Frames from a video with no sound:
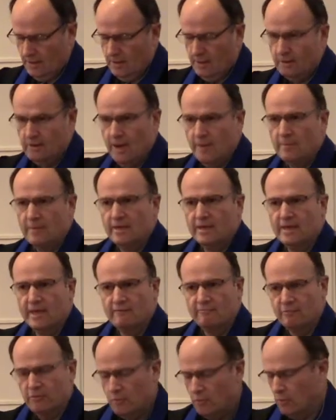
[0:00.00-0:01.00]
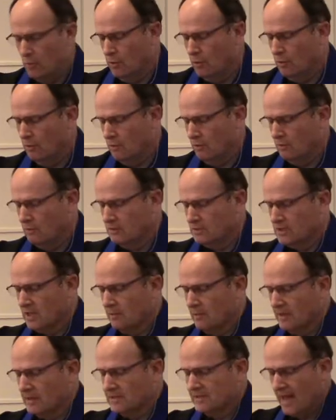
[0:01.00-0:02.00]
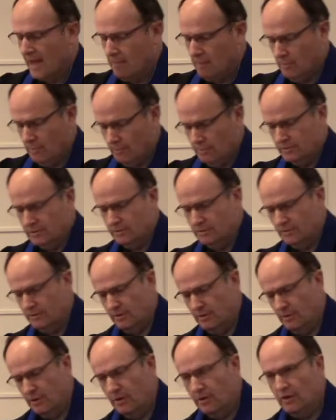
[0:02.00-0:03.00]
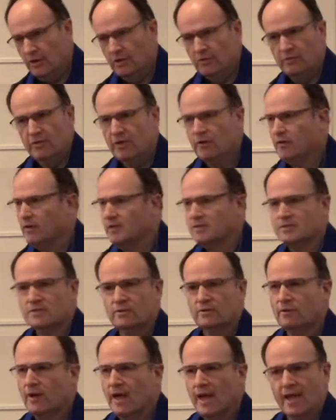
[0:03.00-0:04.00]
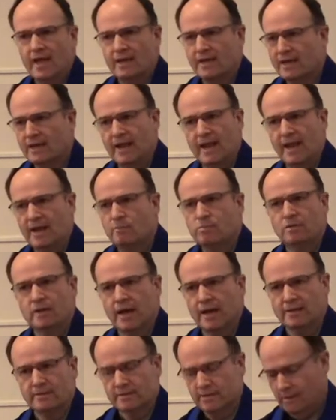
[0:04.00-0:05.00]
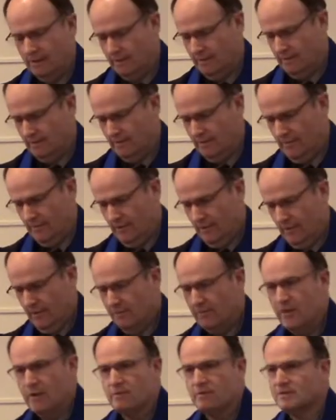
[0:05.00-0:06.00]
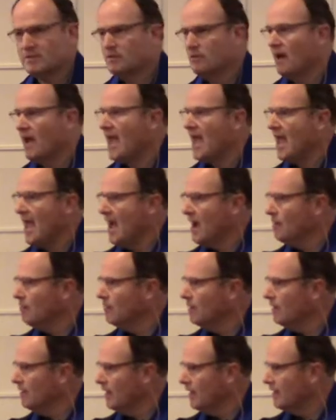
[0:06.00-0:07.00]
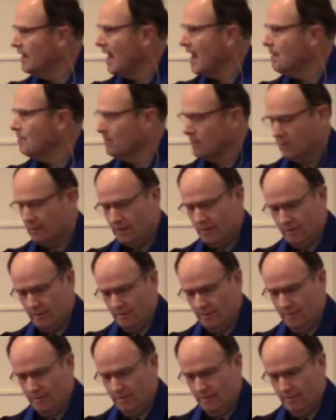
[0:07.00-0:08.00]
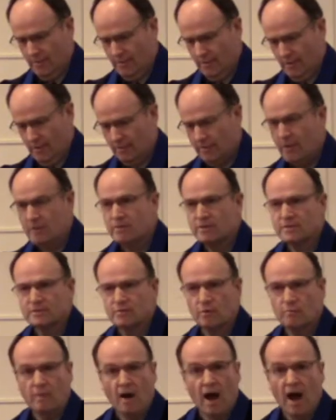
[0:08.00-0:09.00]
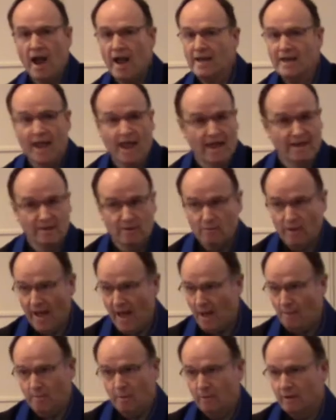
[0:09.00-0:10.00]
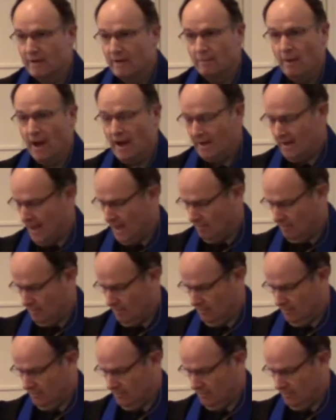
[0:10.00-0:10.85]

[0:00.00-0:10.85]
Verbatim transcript: Let me give you some examples. There is no egg in eggplant. There is no ham in hamburger. There is no pine and no apple in a pineapple.